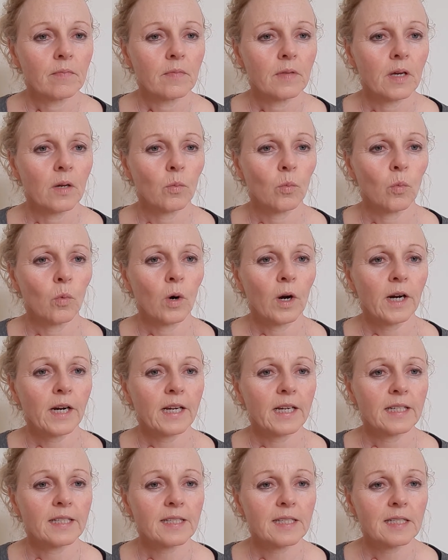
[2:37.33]
And
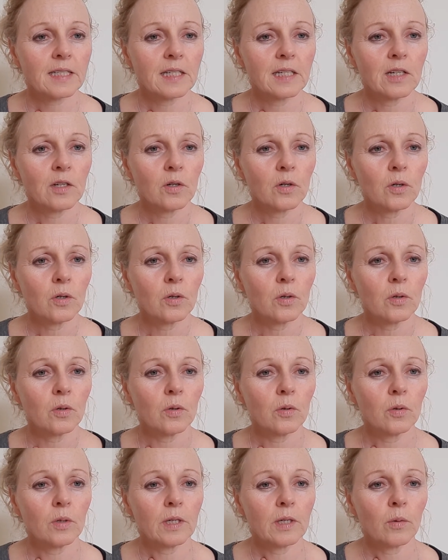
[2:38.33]
working
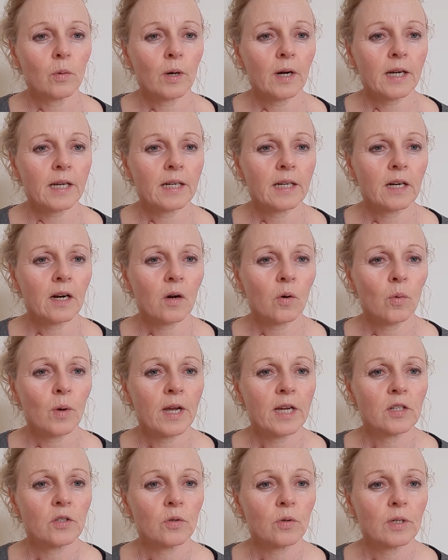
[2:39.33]
slowly, working our way
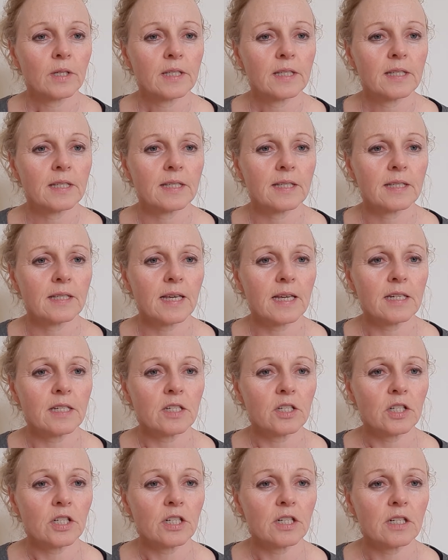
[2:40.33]
towards the
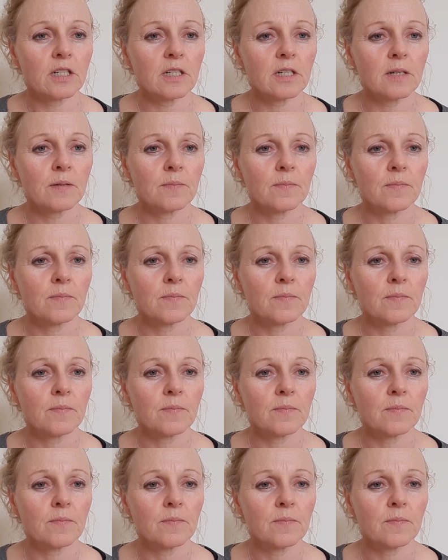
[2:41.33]
center.